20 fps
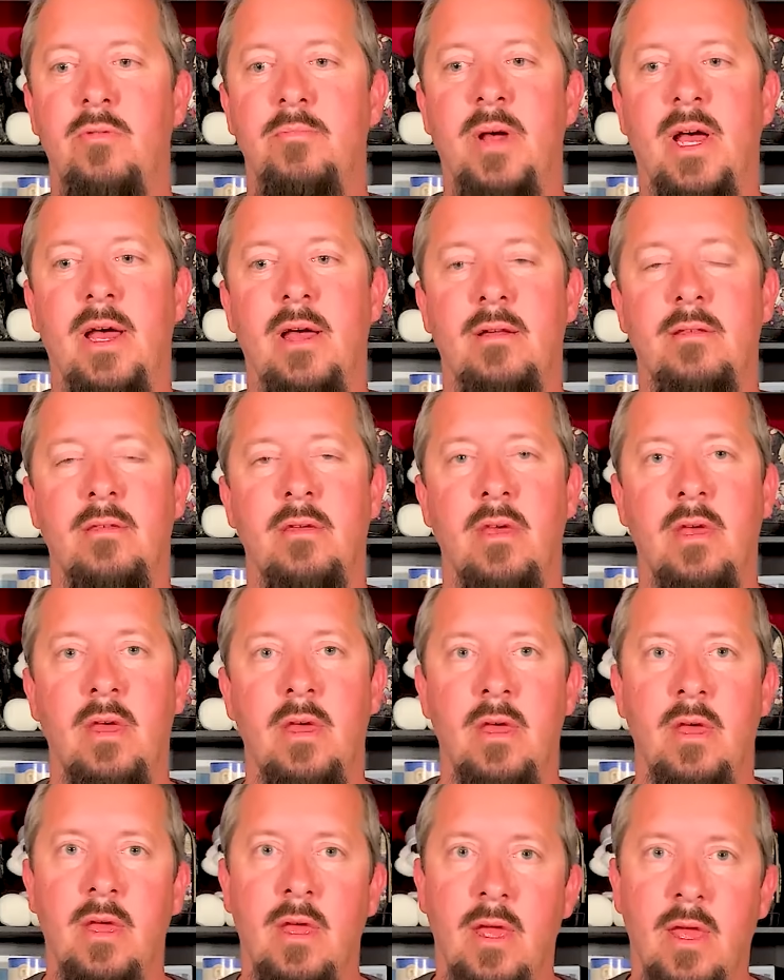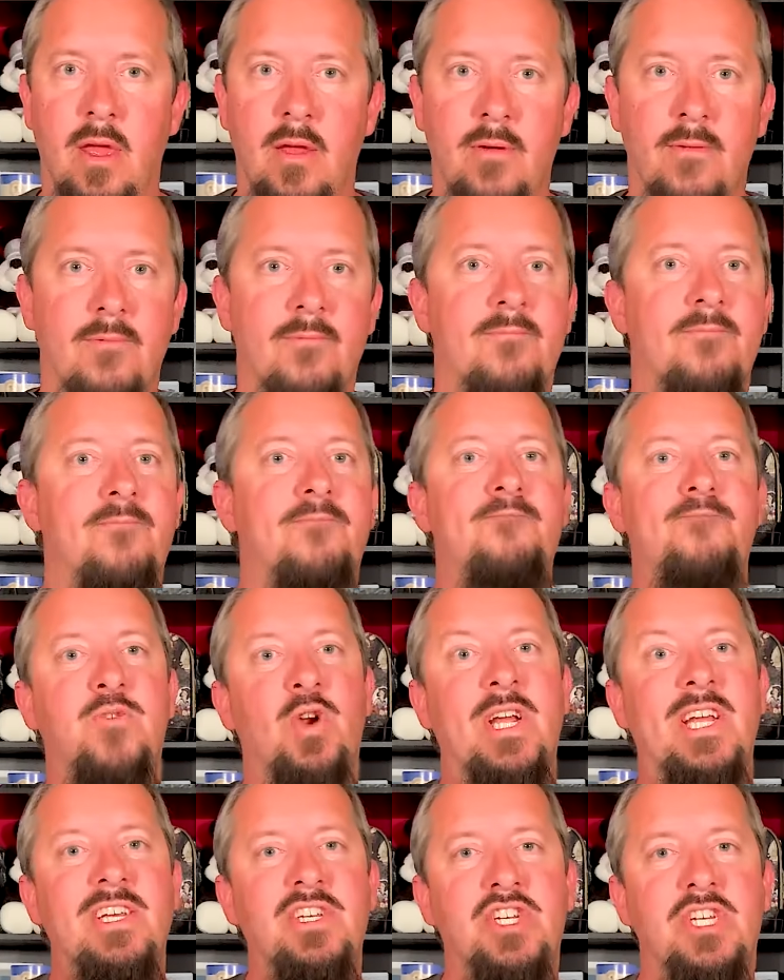box.
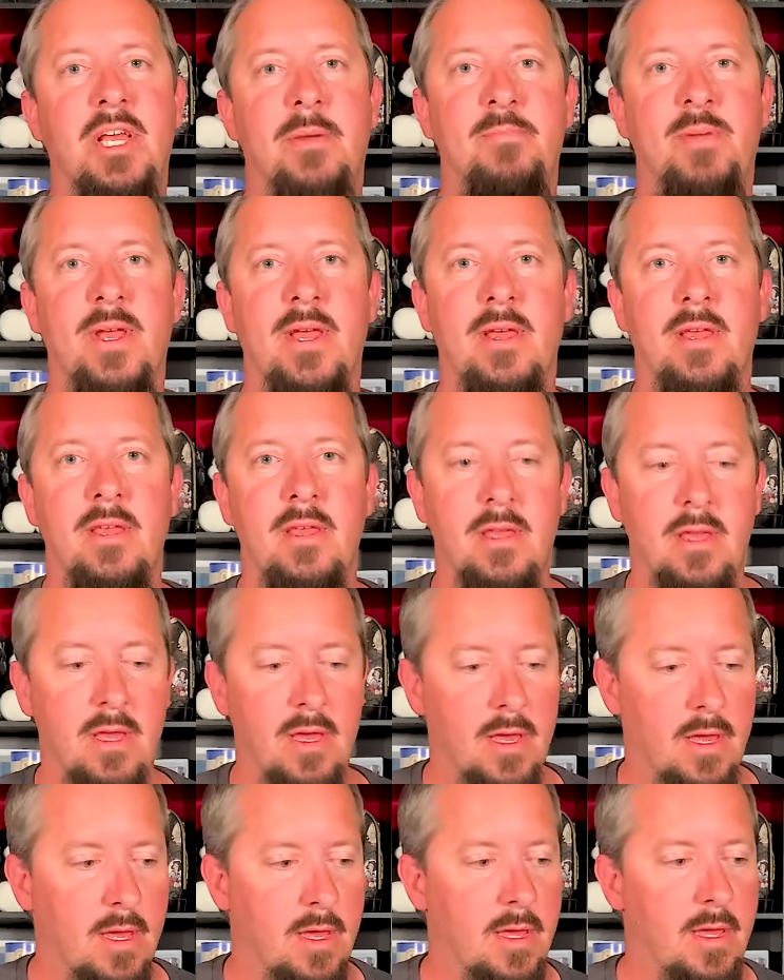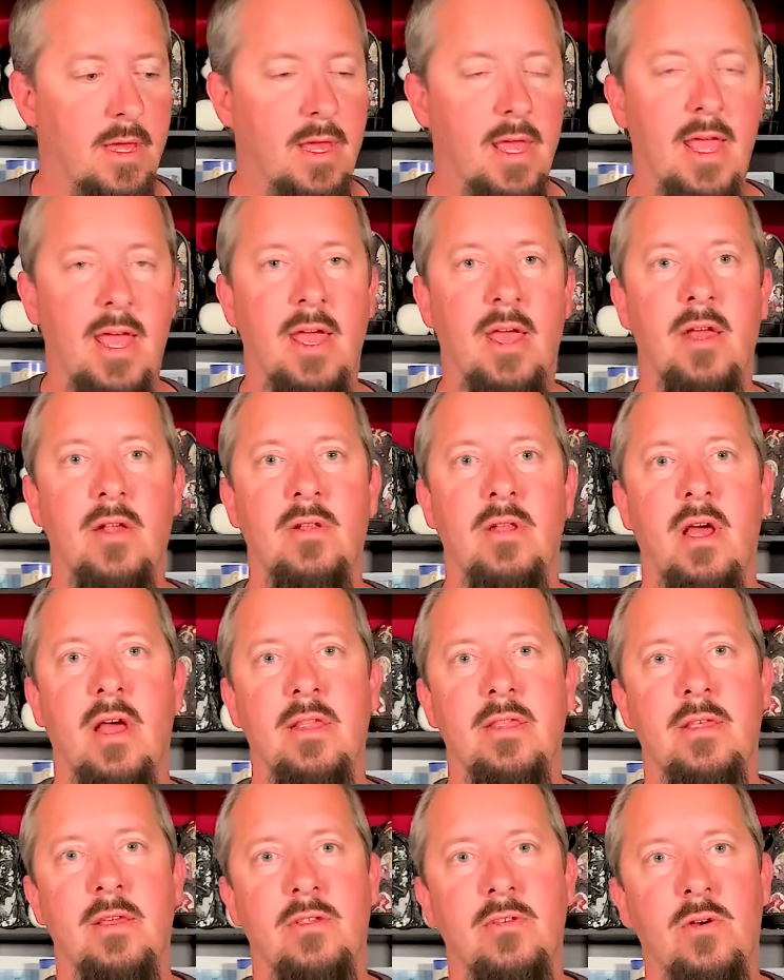Free shipping. And
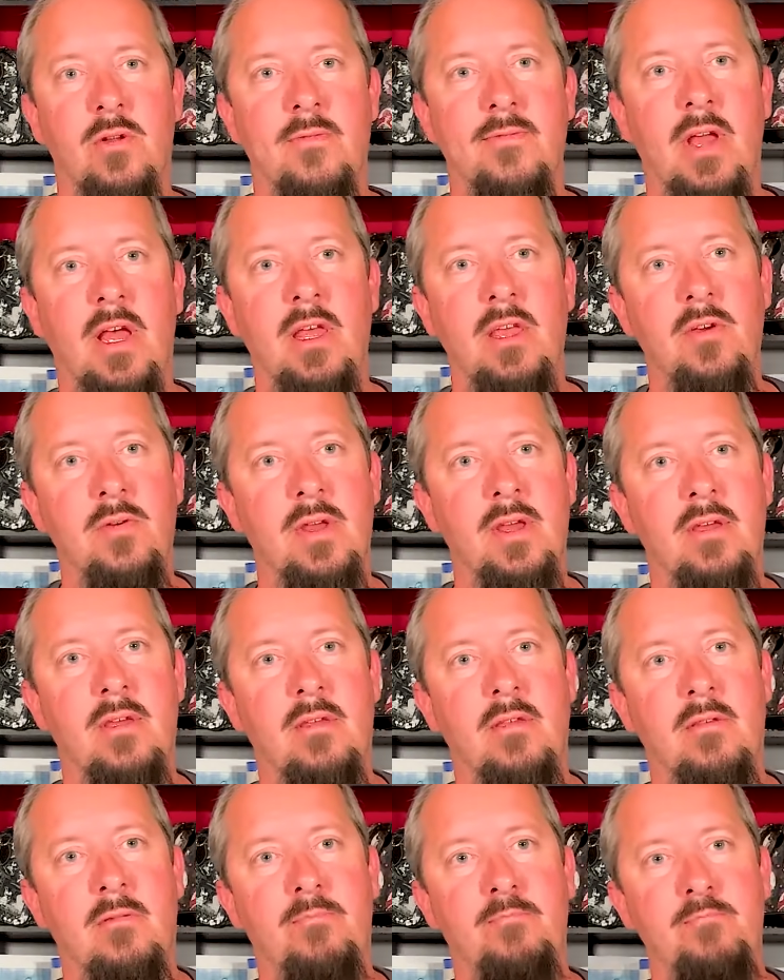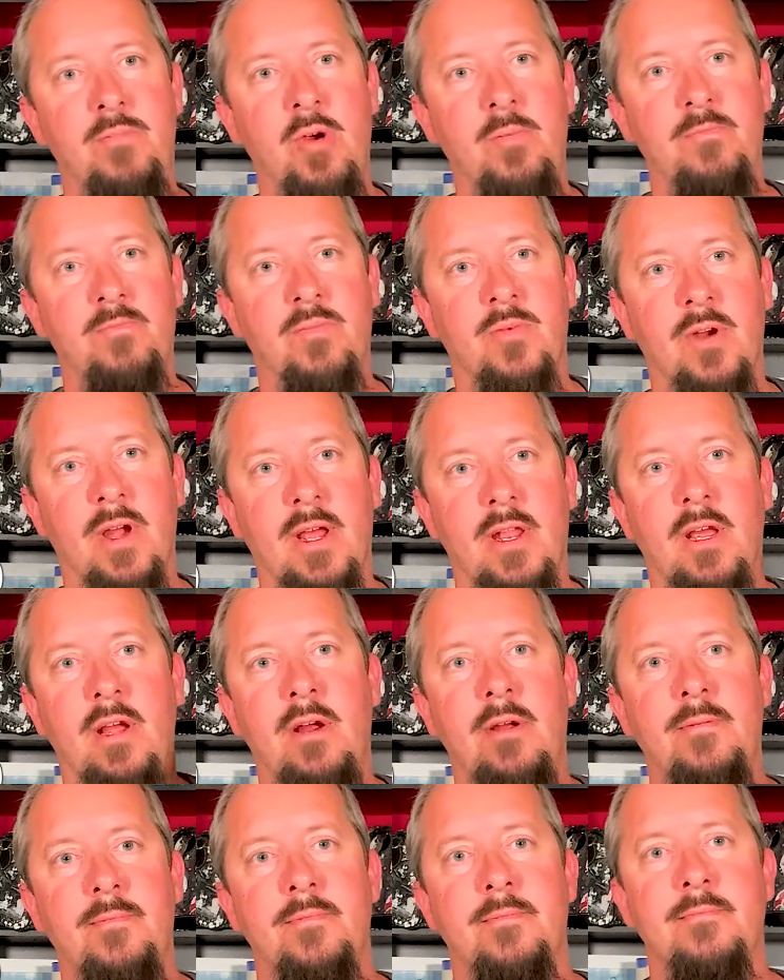the total value is boop right
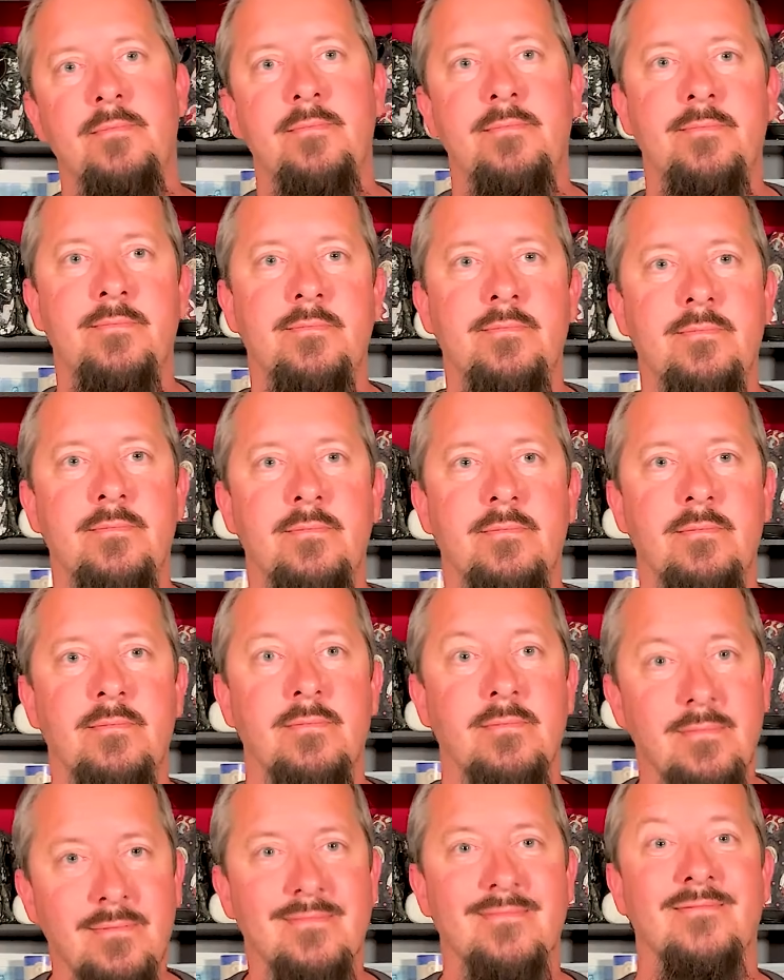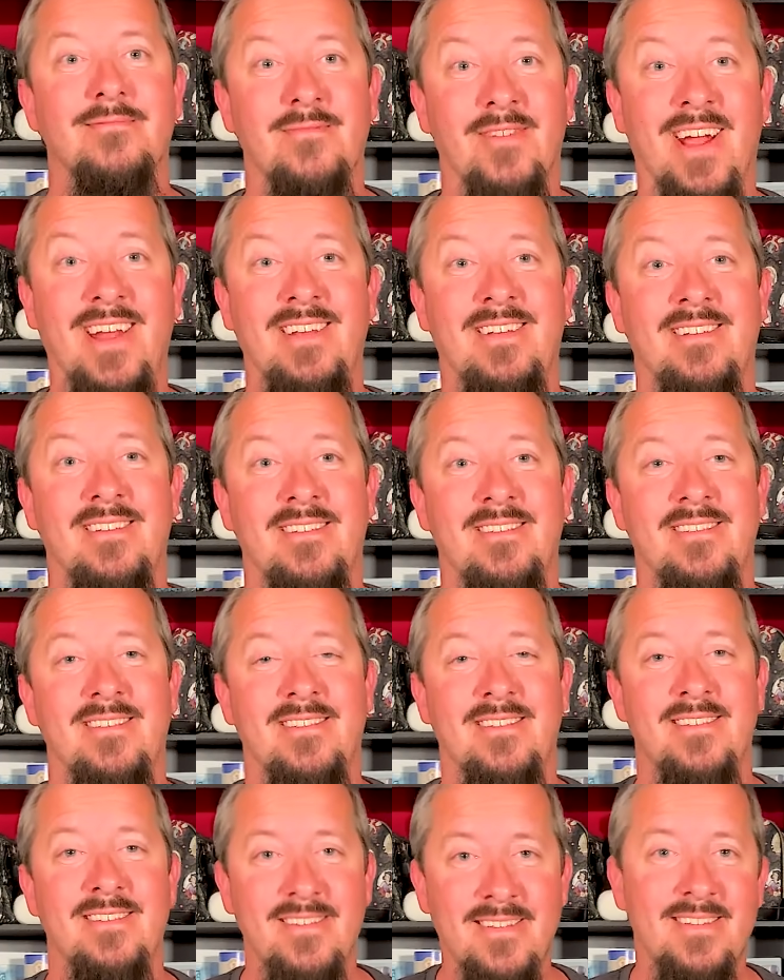here. Right?
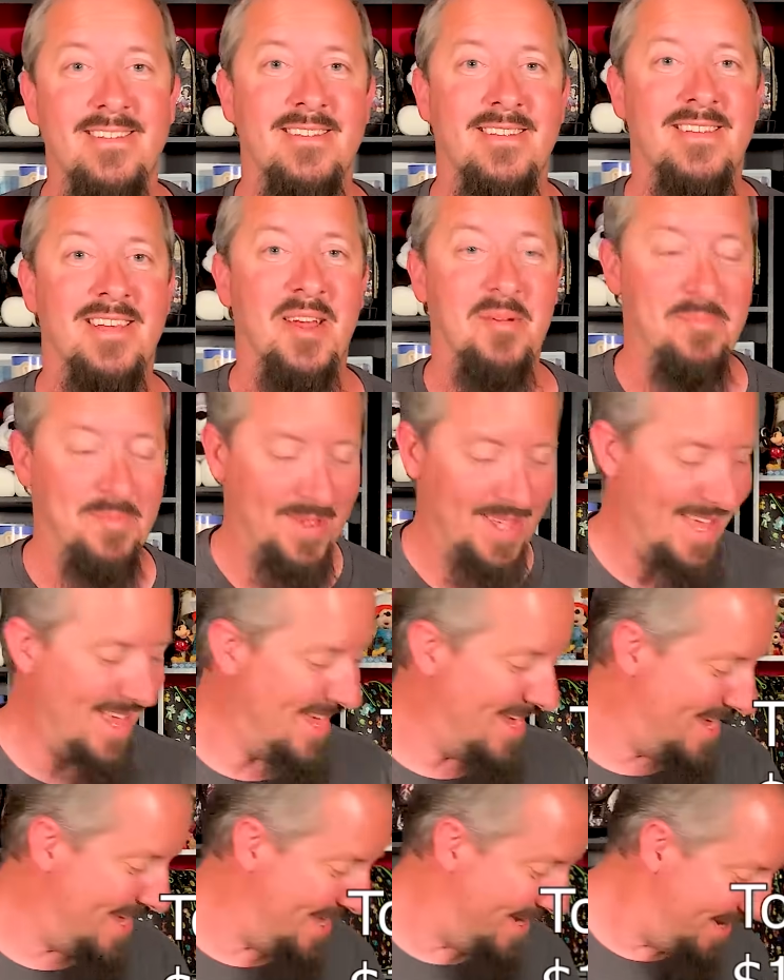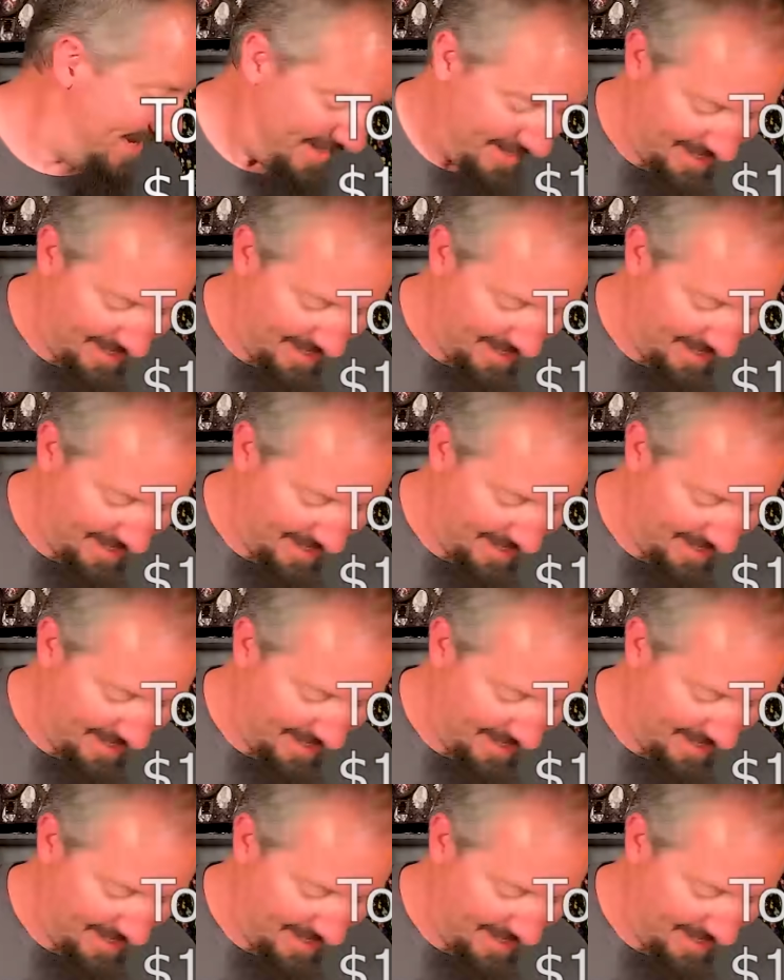Not bad.